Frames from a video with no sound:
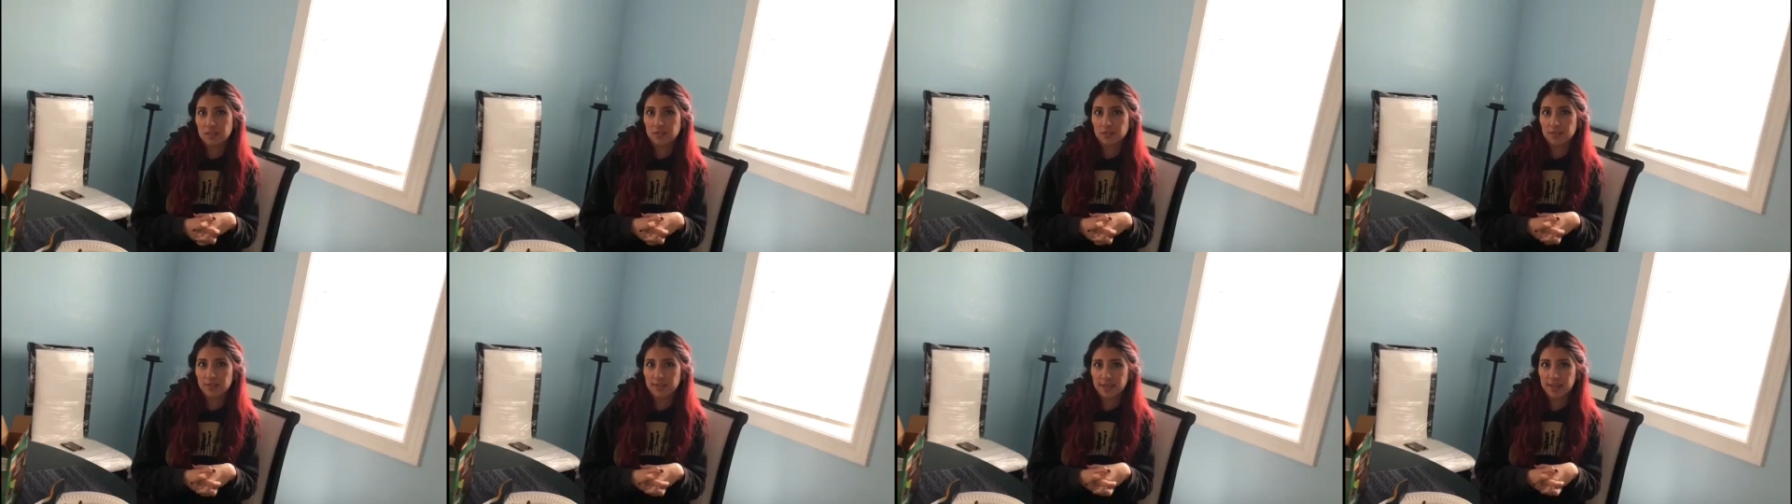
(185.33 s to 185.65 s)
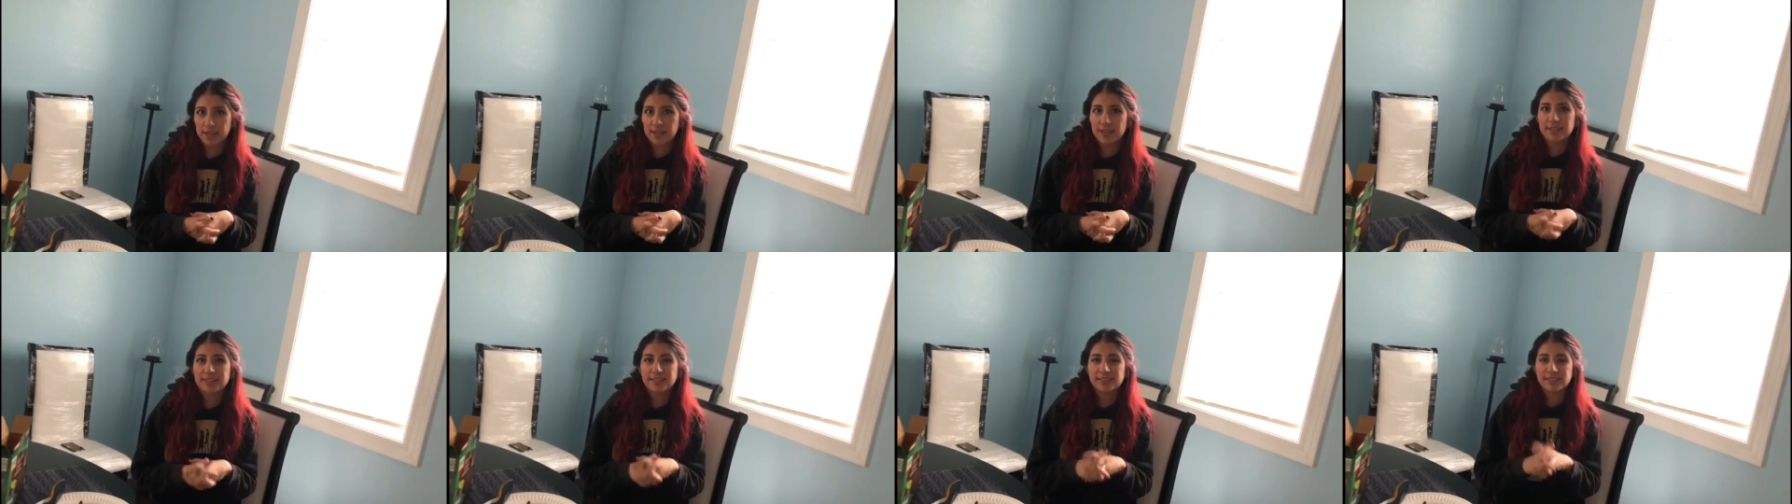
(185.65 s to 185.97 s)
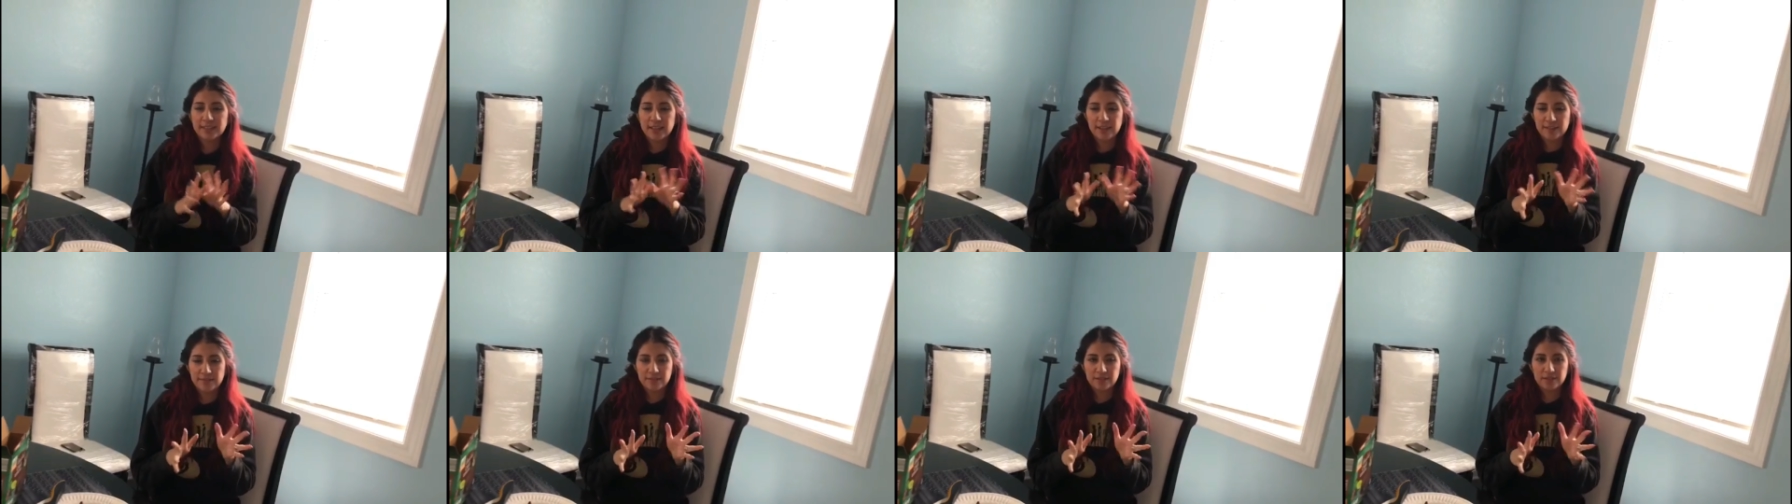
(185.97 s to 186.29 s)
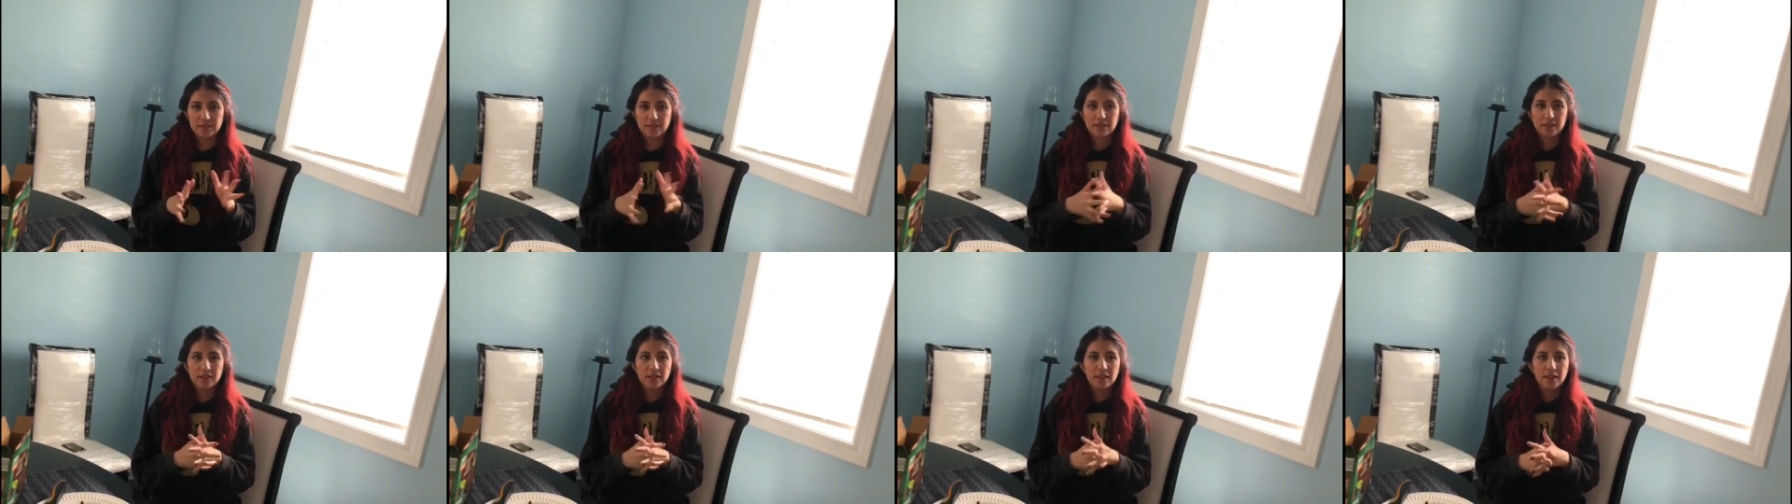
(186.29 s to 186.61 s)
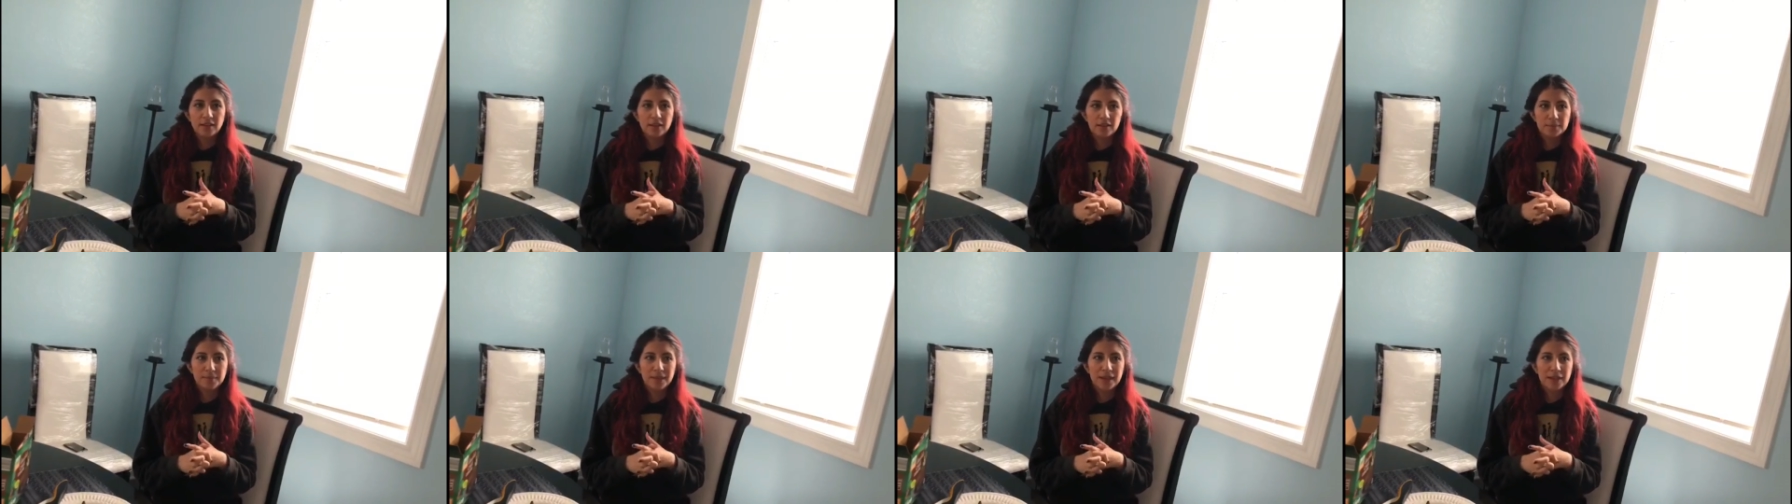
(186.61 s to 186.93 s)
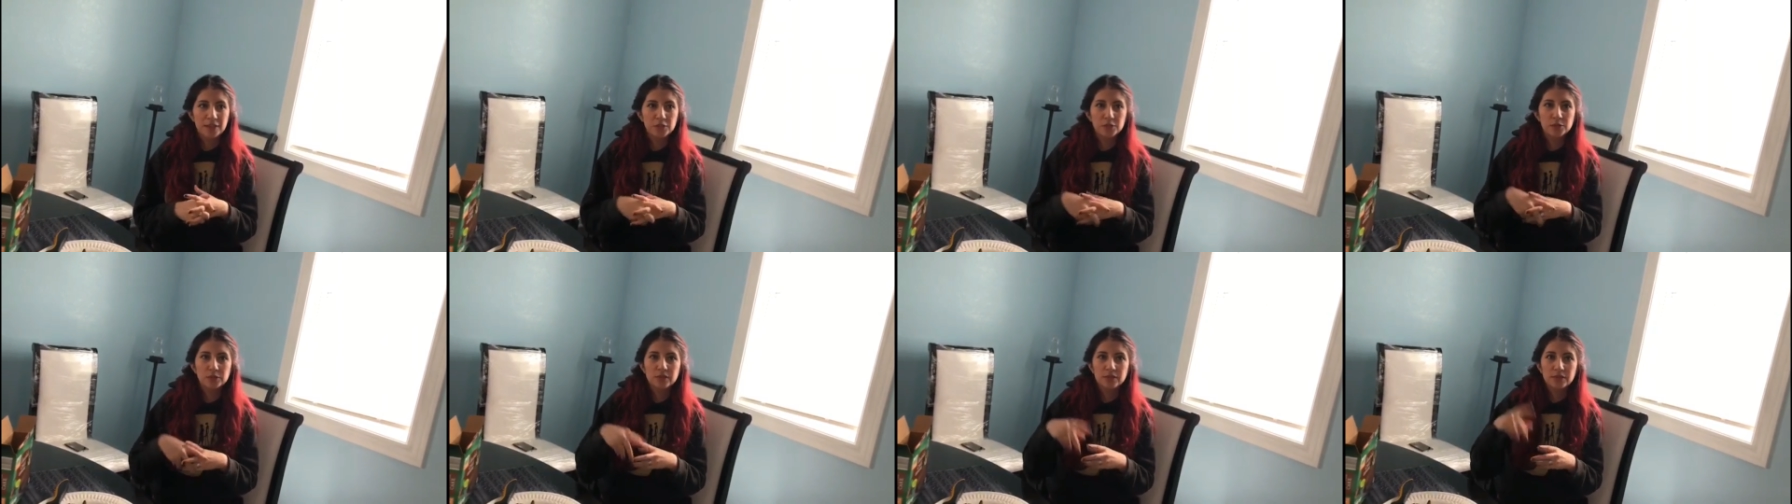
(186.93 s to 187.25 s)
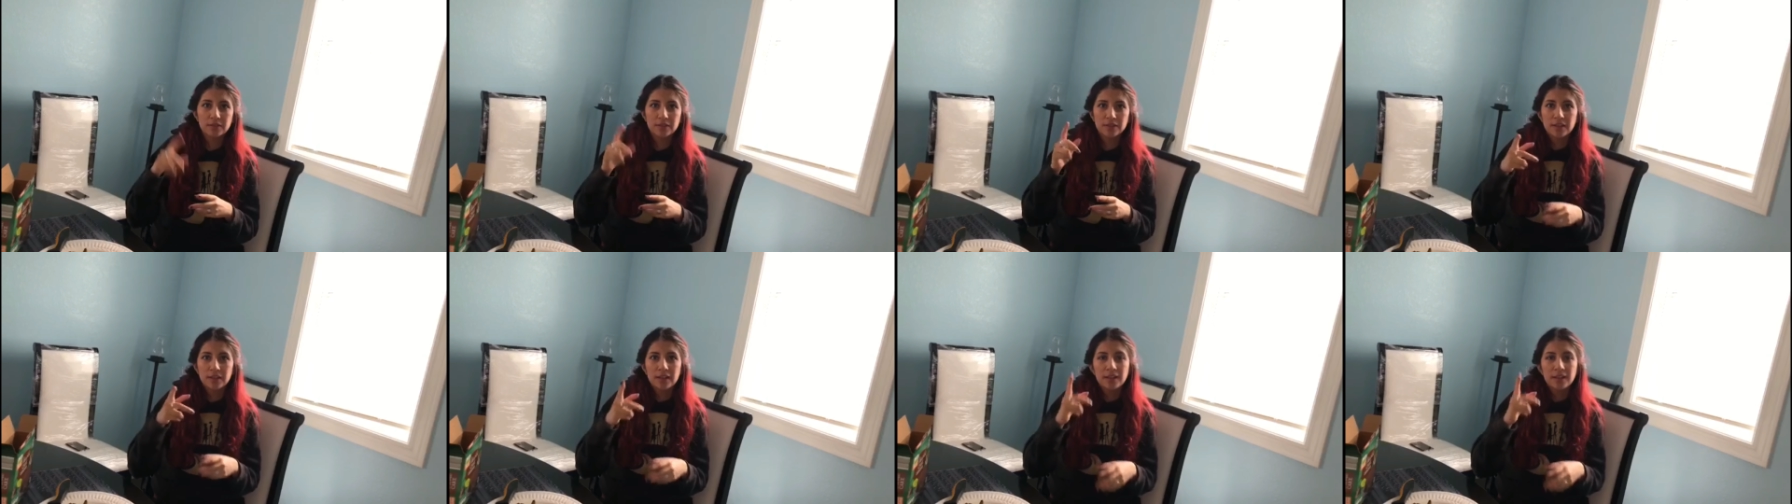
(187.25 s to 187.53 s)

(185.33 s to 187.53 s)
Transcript: Okay, a seven. I do.